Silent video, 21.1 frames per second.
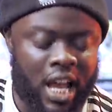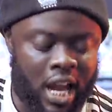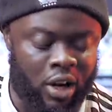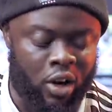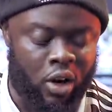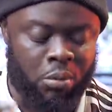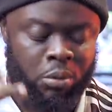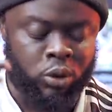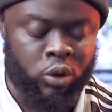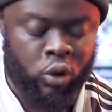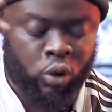And
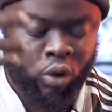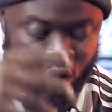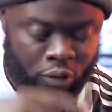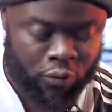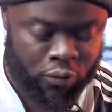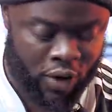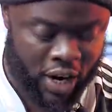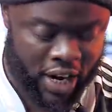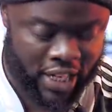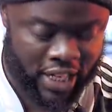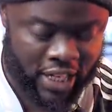I'm also called
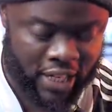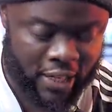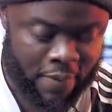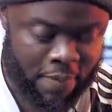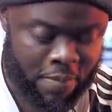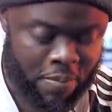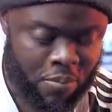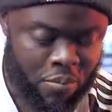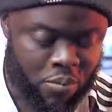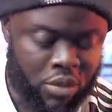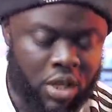fire
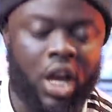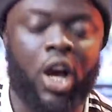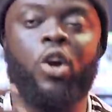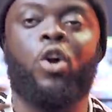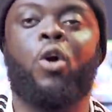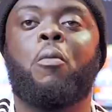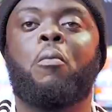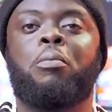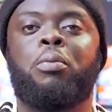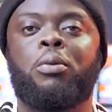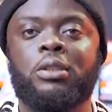and
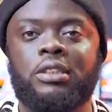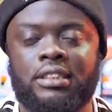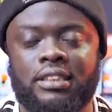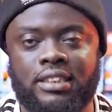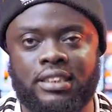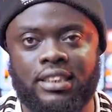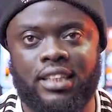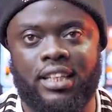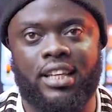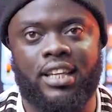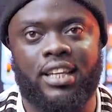on post
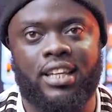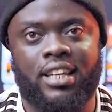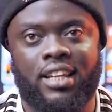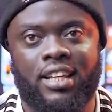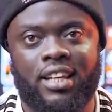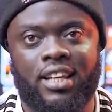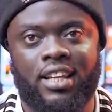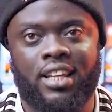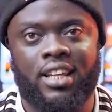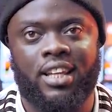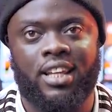here.
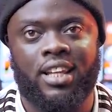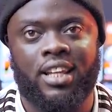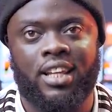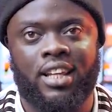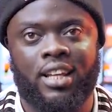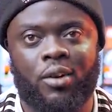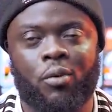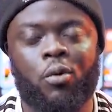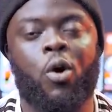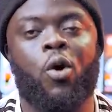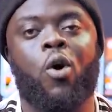
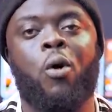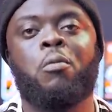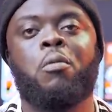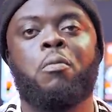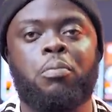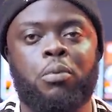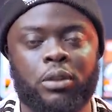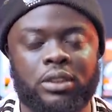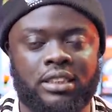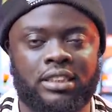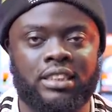Well, on
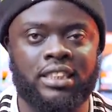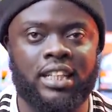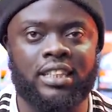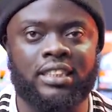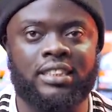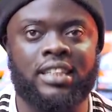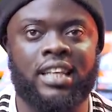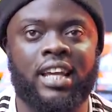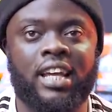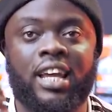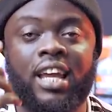post here,
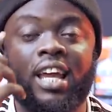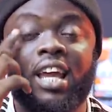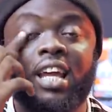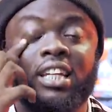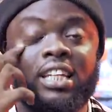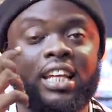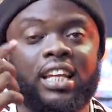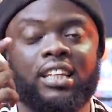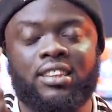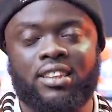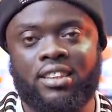say
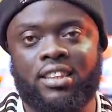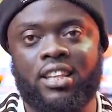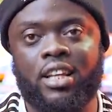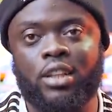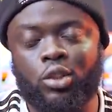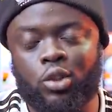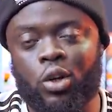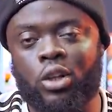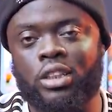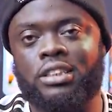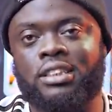they,
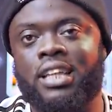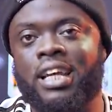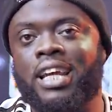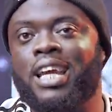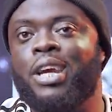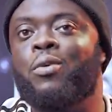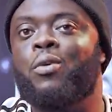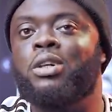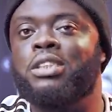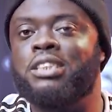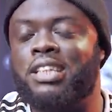they thought say,
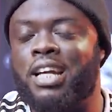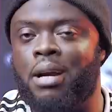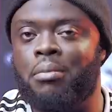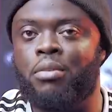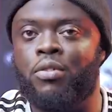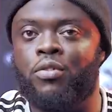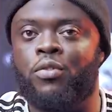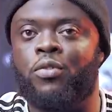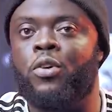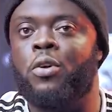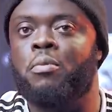it was
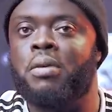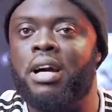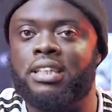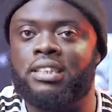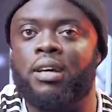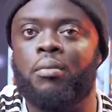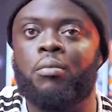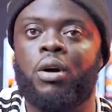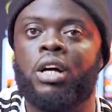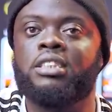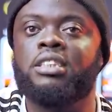coming from
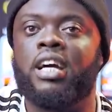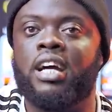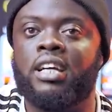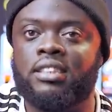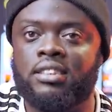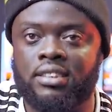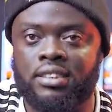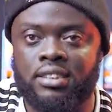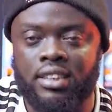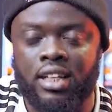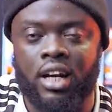Asamoah
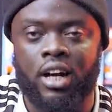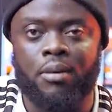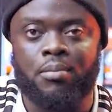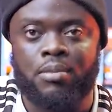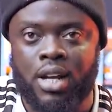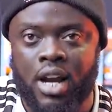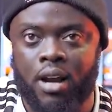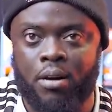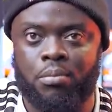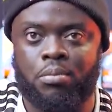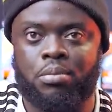Gyan's
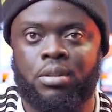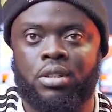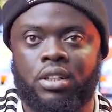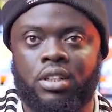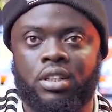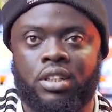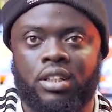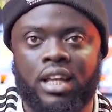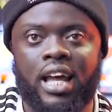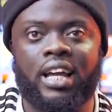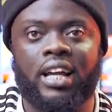um, camp.
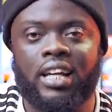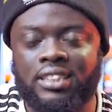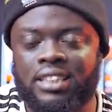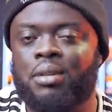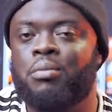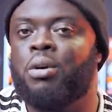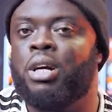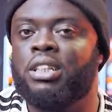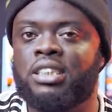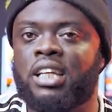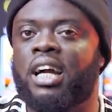Like
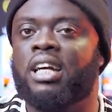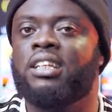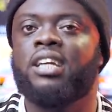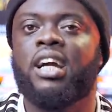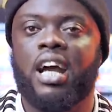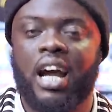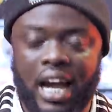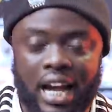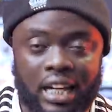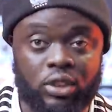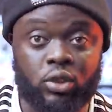Asamoah Gyan
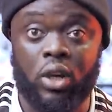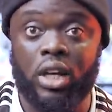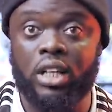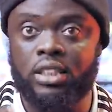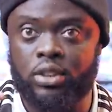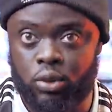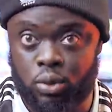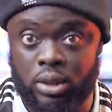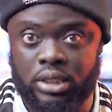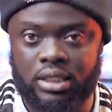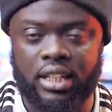
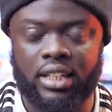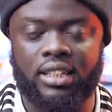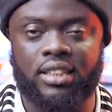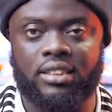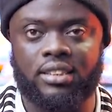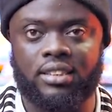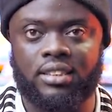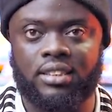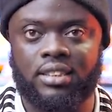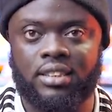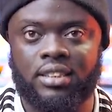actually tweeted
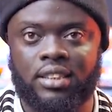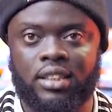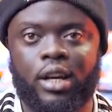it.